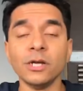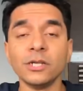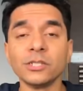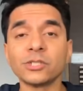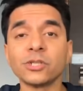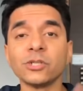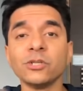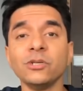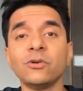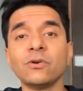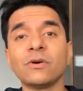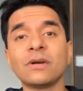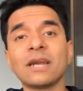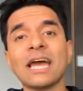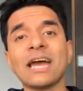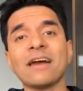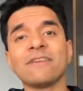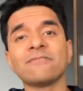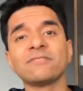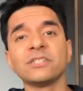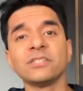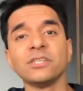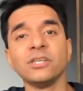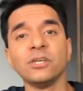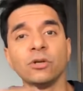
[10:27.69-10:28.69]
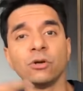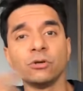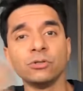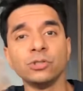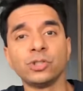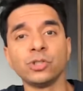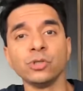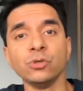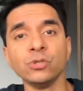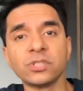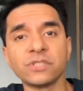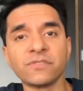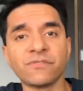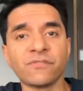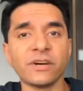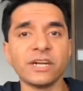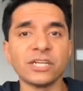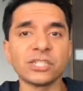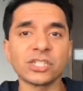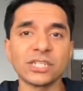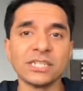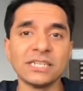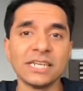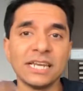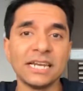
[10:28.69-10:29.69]
So you don't have to, you know, juice
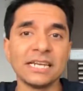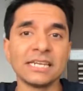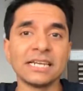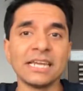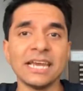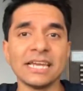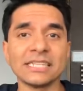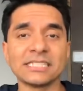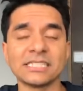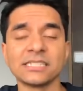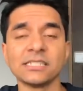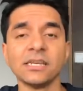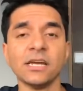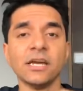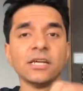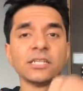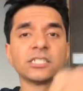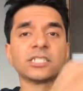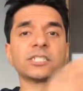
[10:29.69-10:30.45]
fresh and then it gets